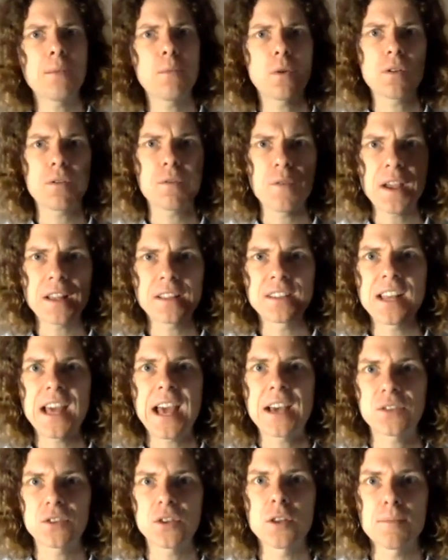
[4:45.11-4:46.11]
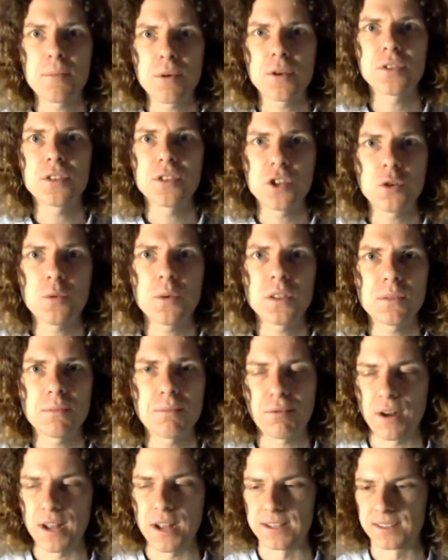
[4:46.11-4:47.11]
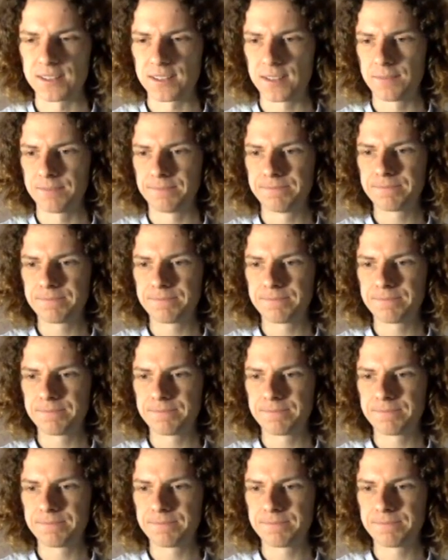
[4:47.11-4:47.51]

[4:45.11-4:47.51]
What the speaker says: and what effect it has on the person who is oppressed.